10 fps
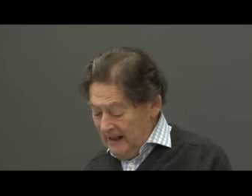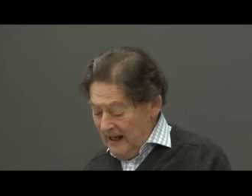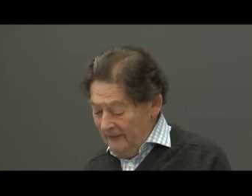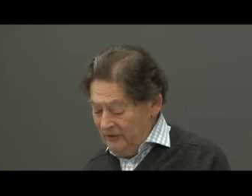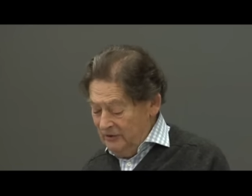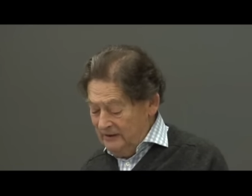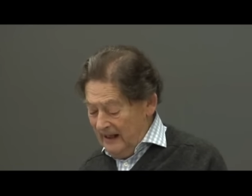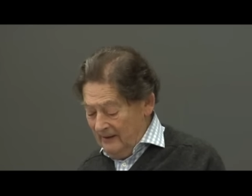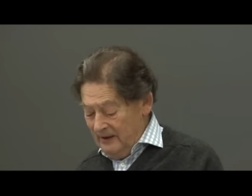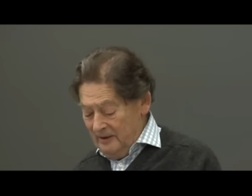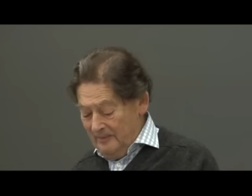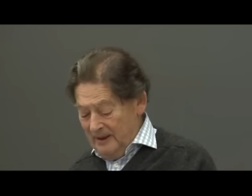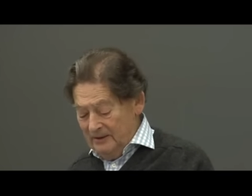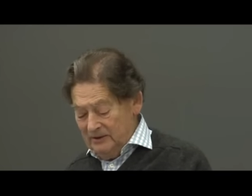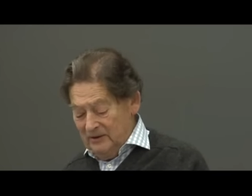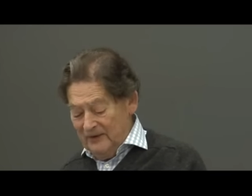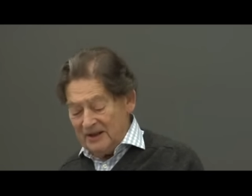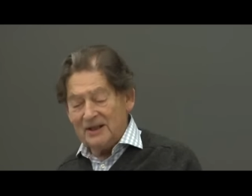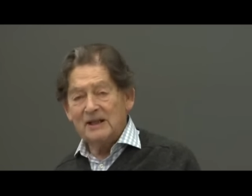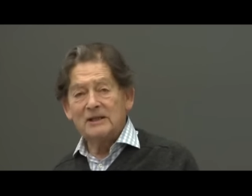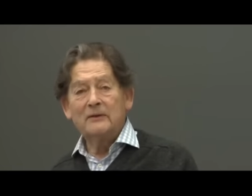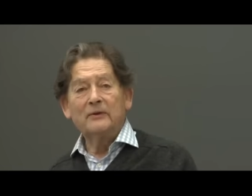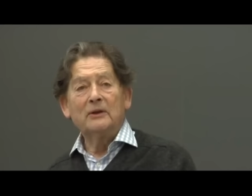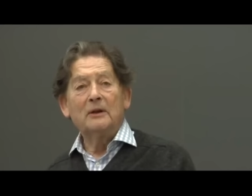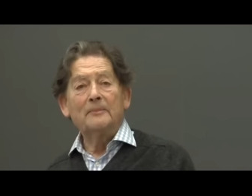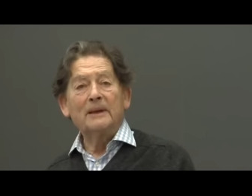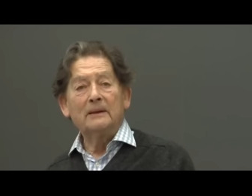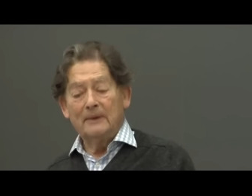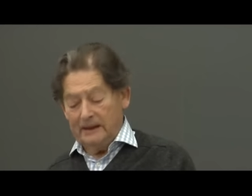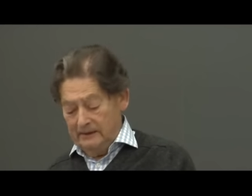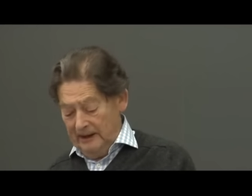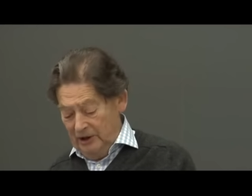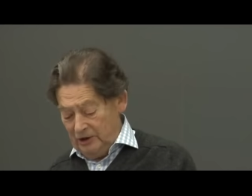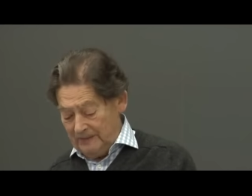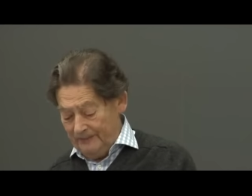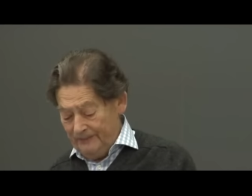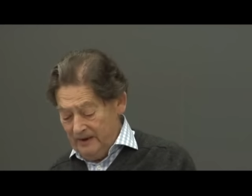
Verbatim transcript: have to carry the burden of excessive European regulation,